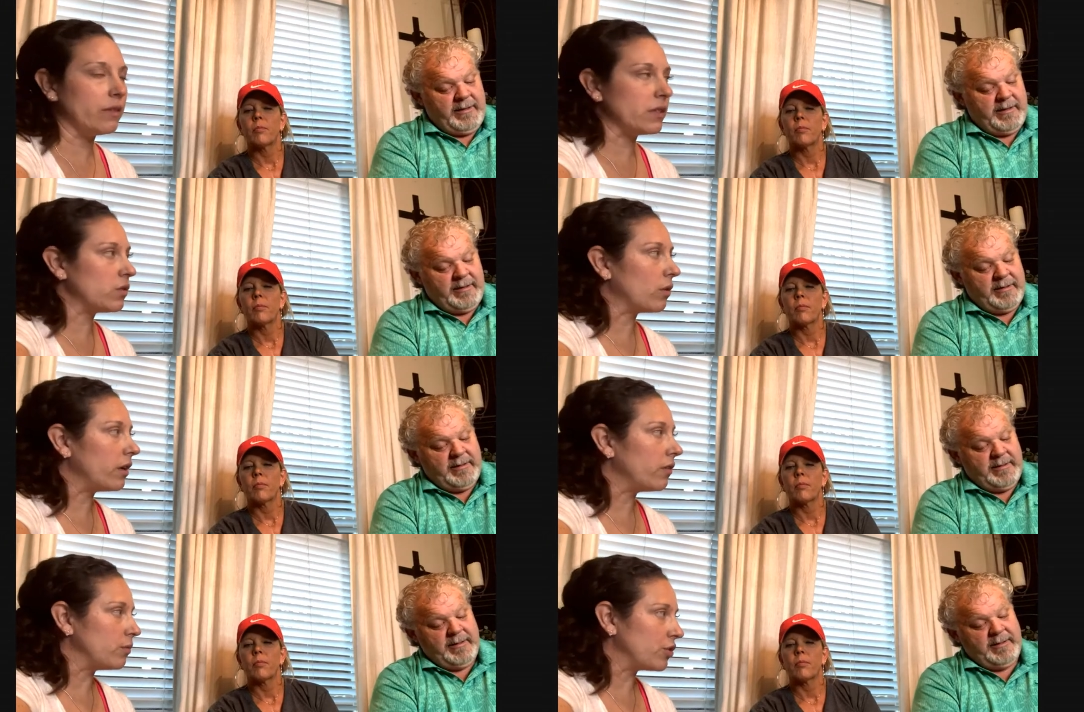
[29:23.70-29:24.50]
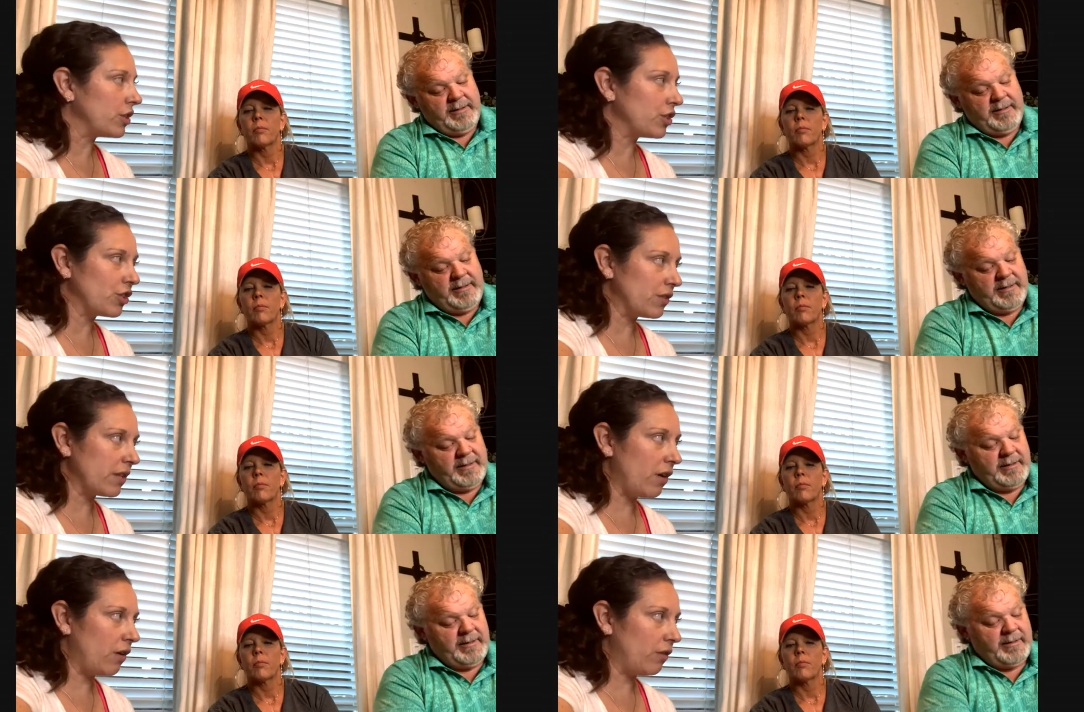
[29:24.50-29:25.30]
Speaker 1: of this story from Trish
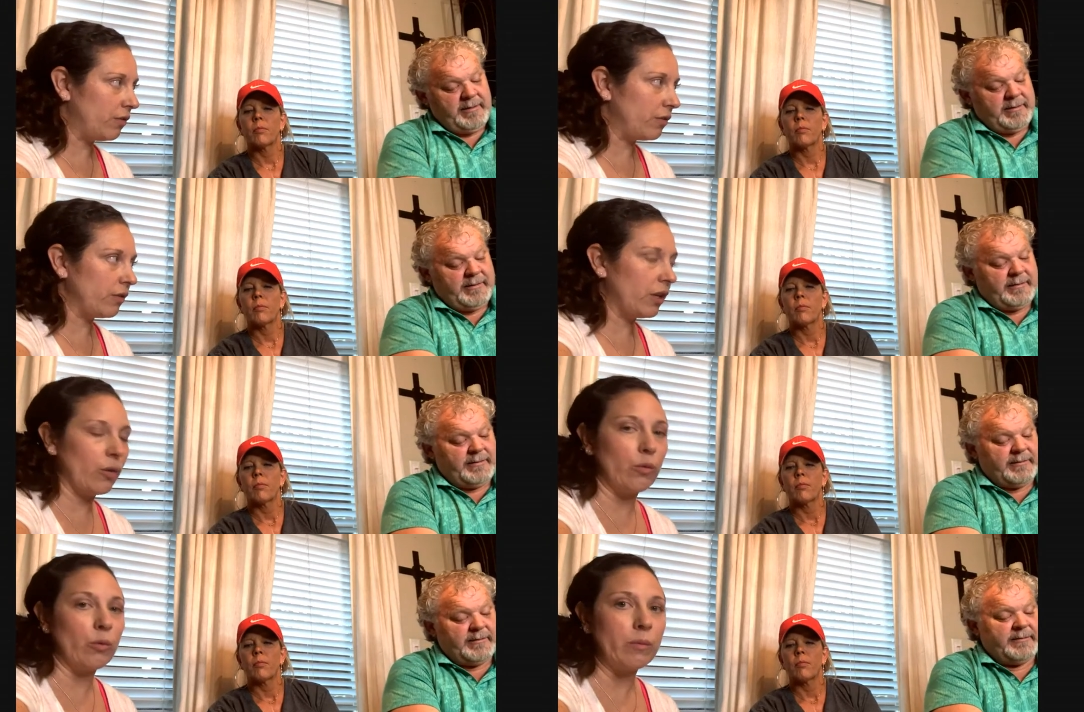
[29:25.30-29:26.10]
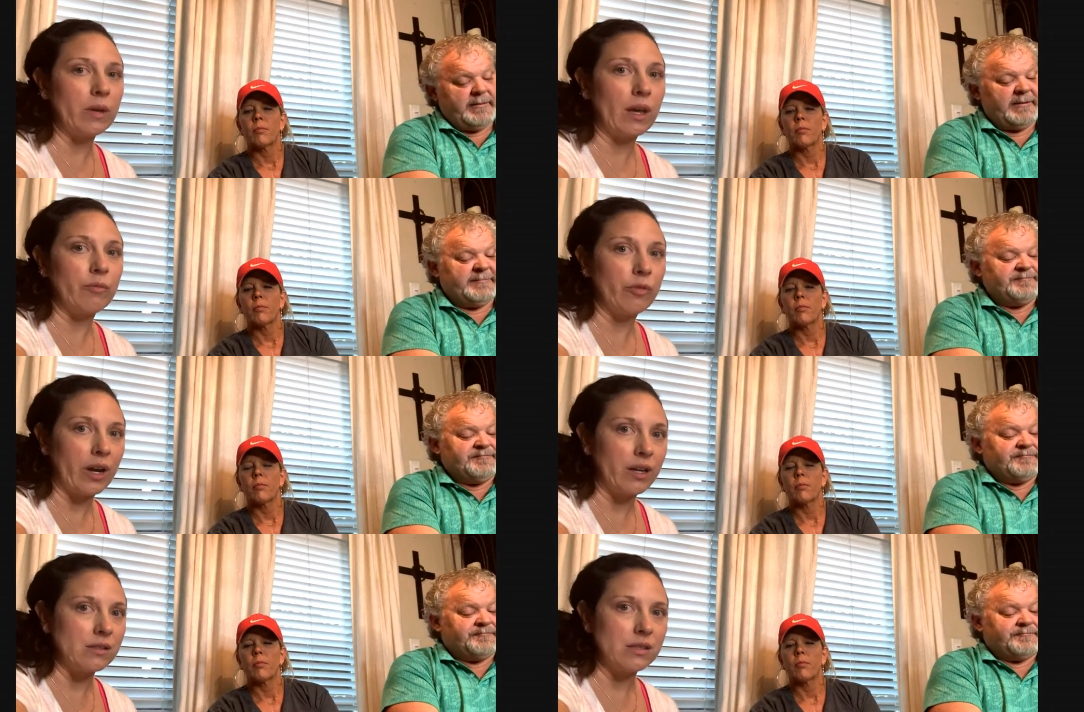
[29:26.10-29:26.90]
herself. You know, when we became
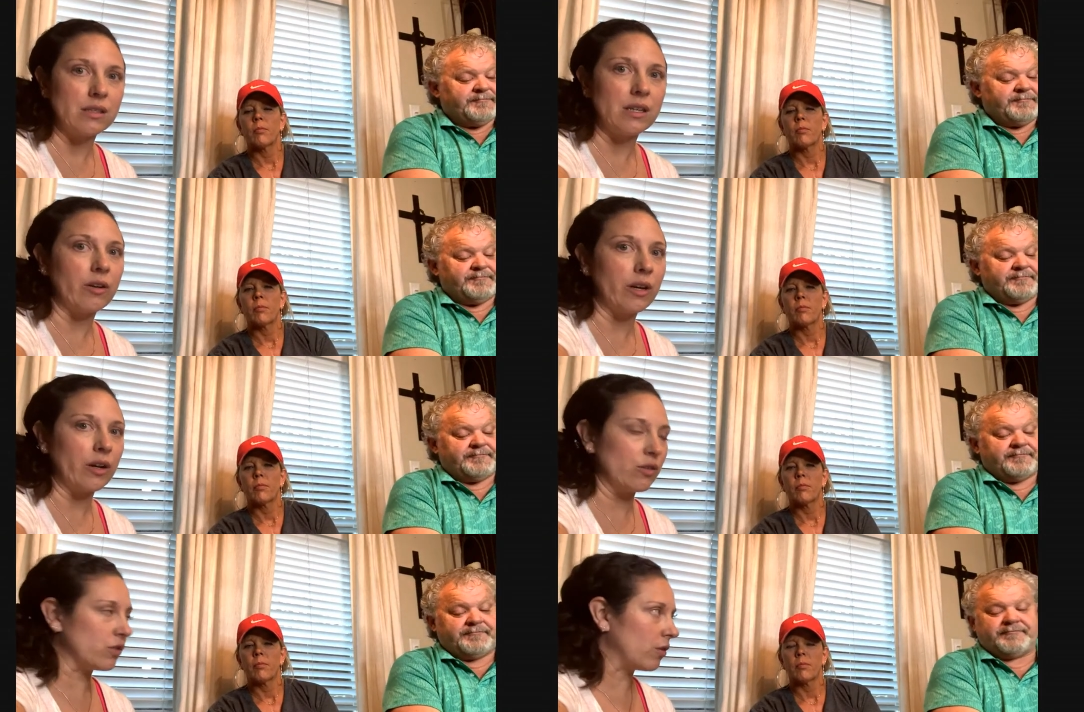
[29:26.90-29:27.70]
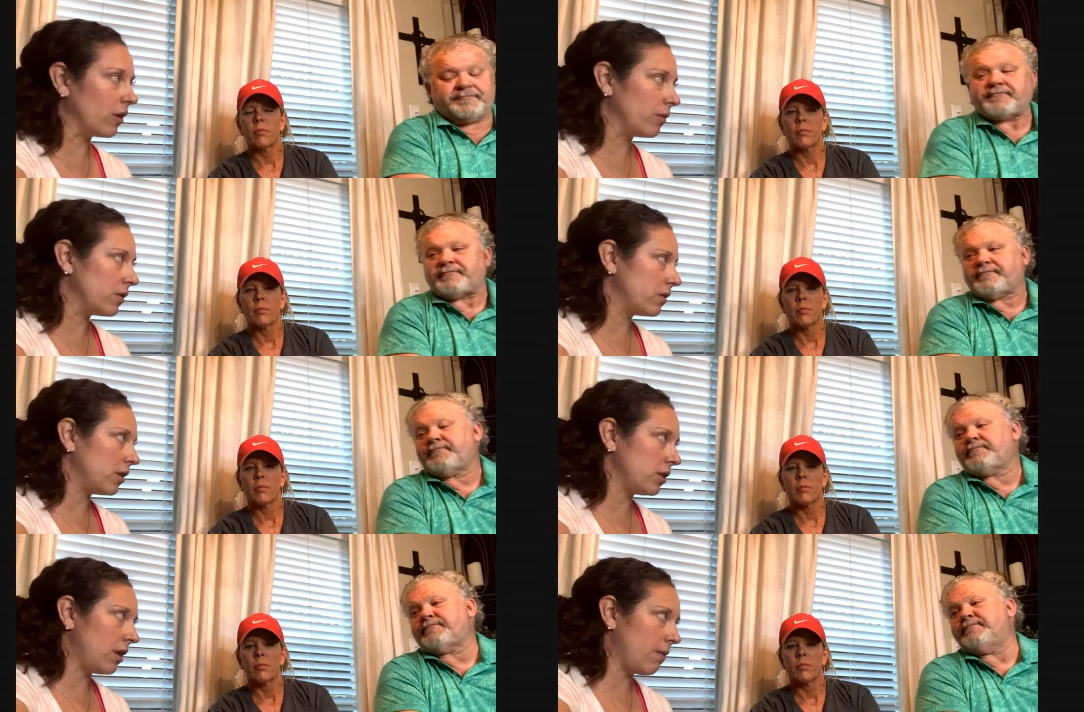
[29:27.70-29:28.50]
friends, and hearing her story was
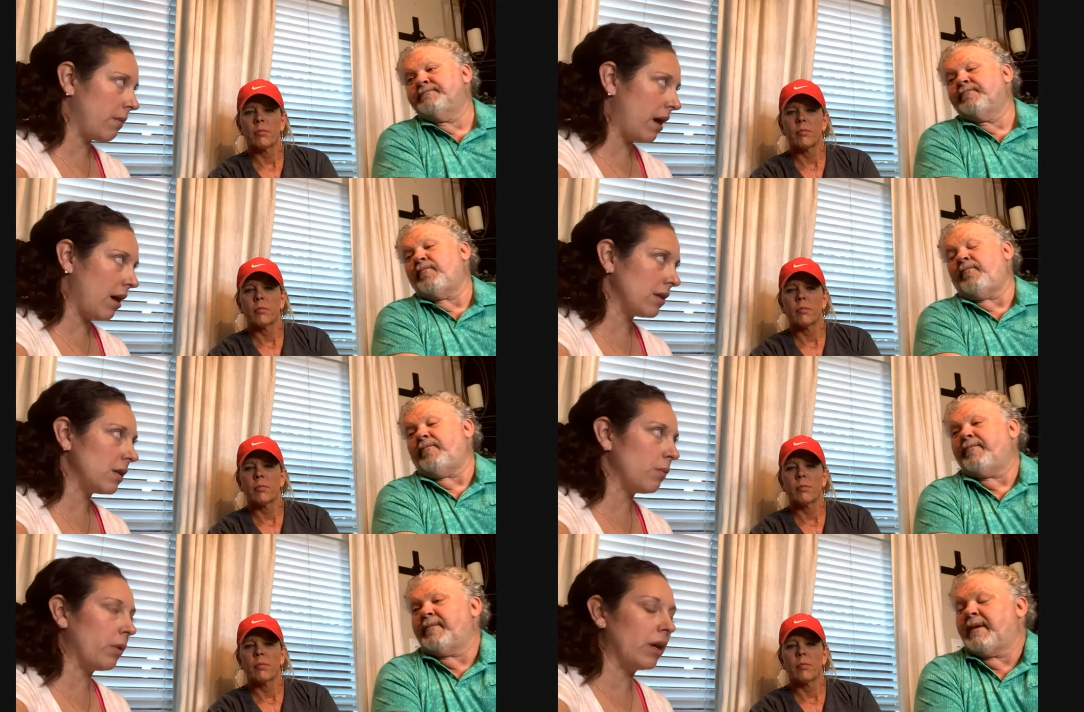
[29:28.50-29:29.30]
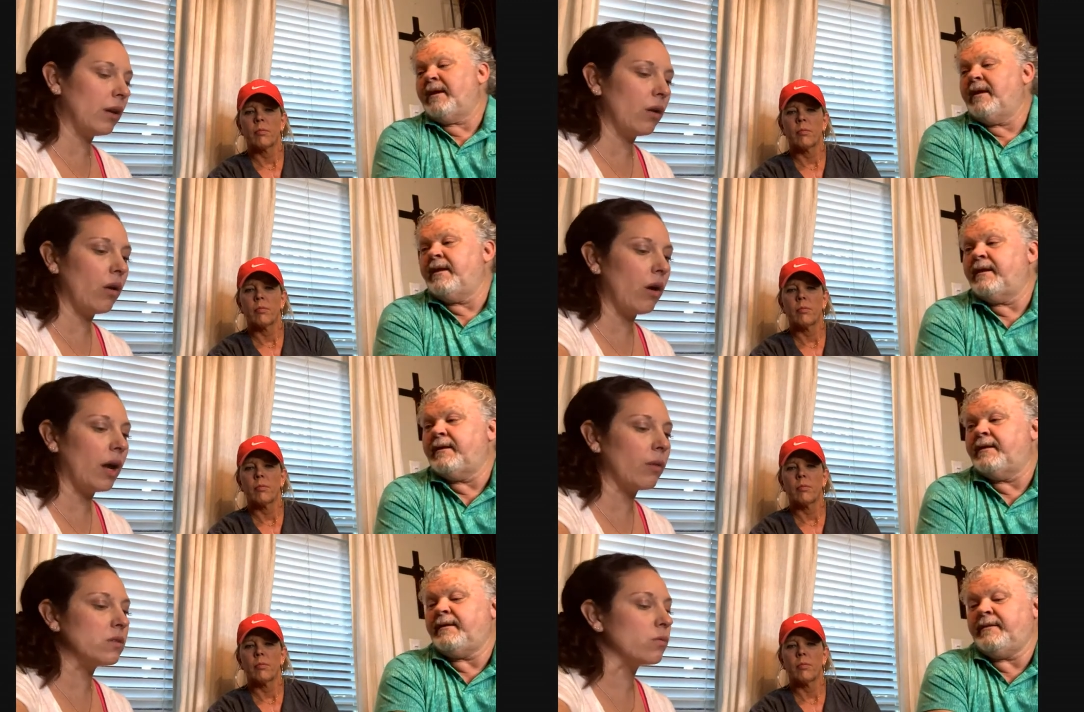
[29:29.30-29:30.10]
such an impact. But
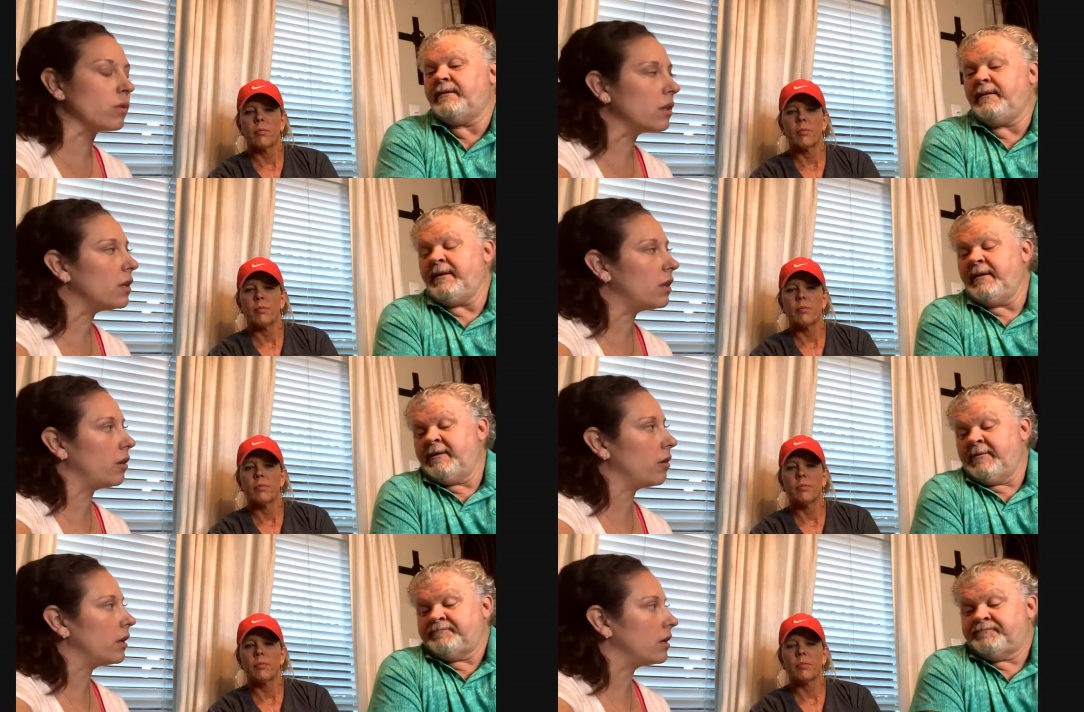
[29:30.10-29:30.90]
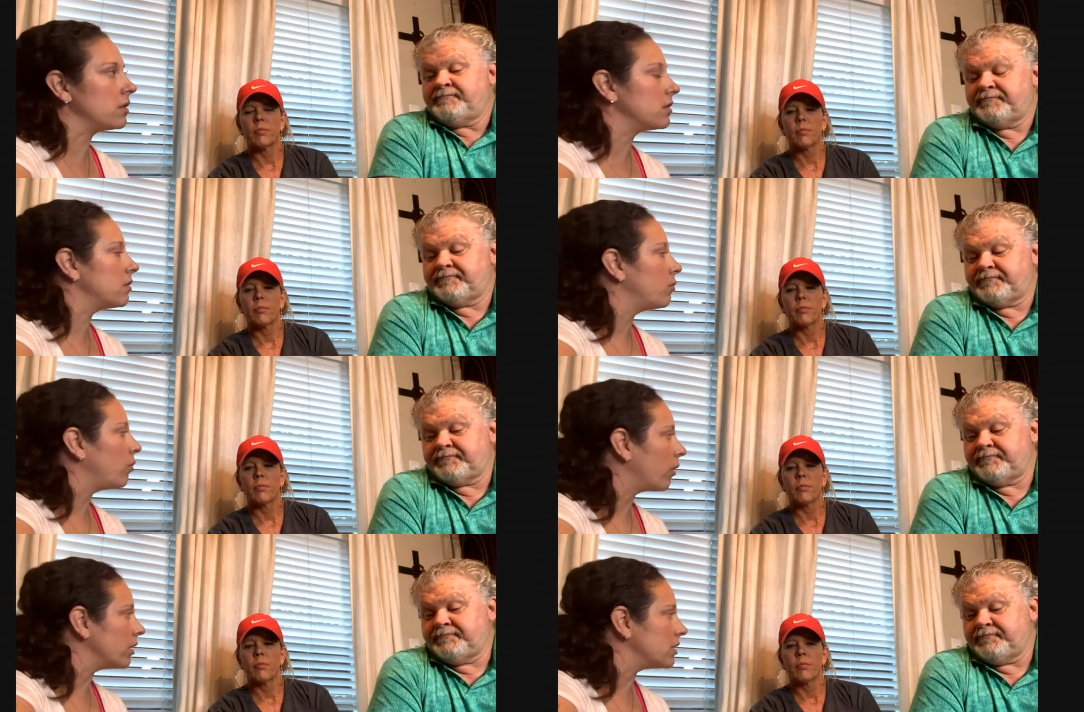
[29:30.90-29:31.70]
I was really curious
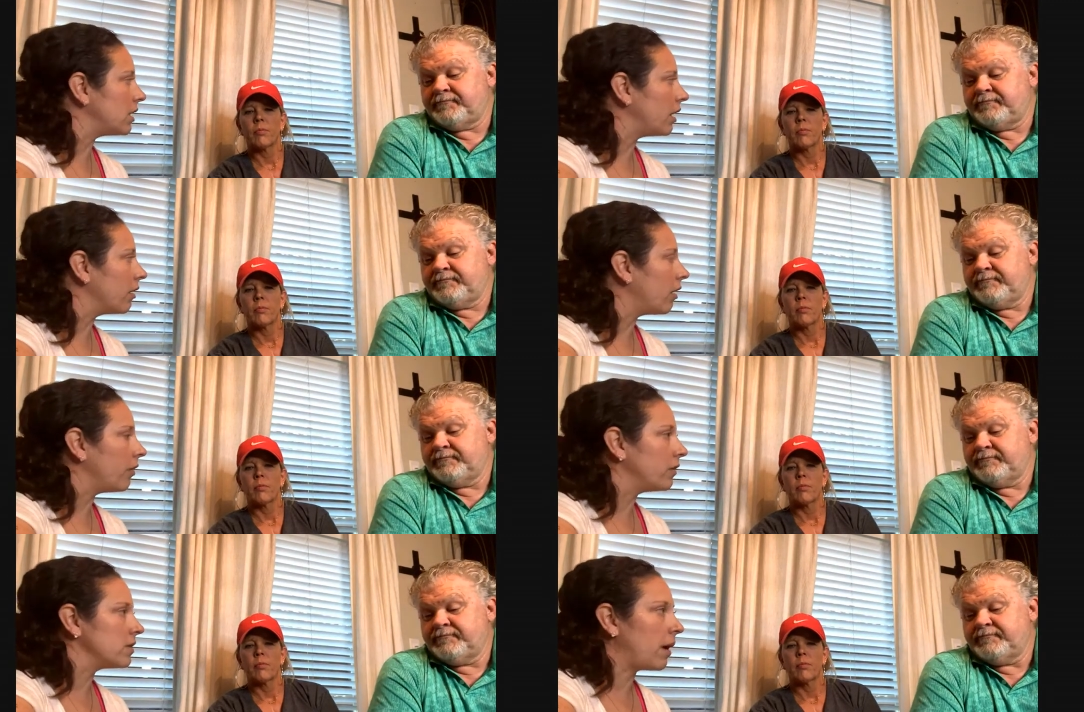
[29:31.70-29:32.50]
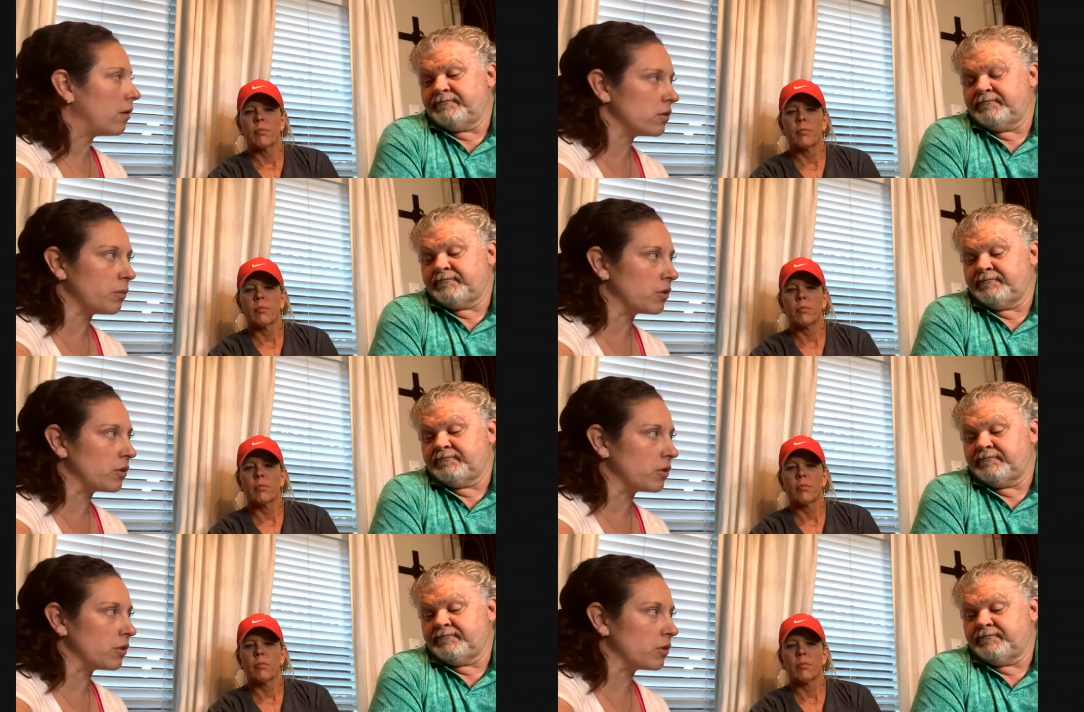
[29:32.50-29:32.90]
more to hear on the spousal